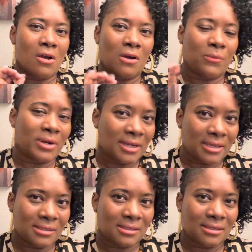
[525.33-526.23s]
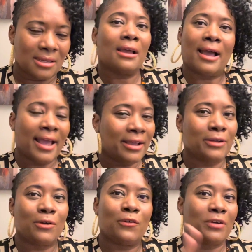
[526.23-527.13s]
on what it is, I can
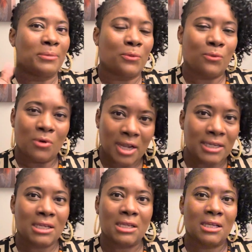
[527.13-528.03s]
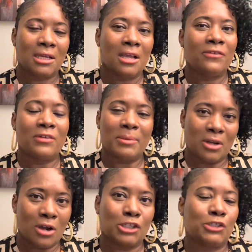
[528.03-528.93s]
go from a one, from a
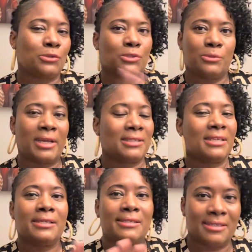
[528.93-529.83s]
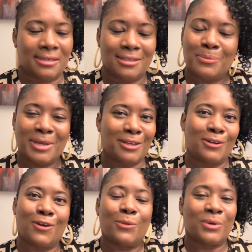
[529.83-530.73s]
large to a 2X easily,
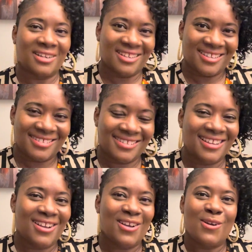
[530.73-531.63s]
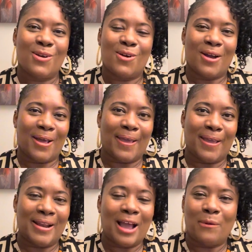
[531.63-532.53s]
depending on what it is
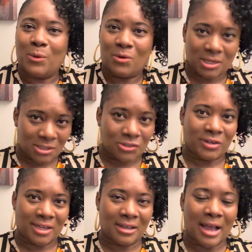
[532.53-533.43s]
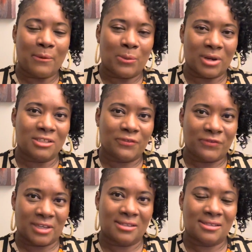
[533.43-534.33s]
and how I wanted to dress, how I wanted to
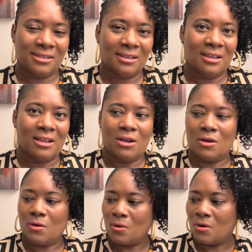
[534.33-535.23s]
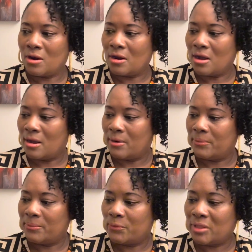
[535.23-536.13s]
fit, or um,
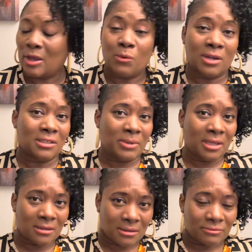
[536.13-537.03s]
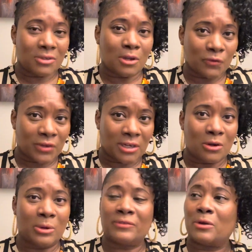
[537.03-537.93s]
whether I wanted to be close fitting
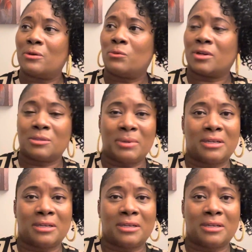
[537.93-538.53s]
or whether I wanted to be a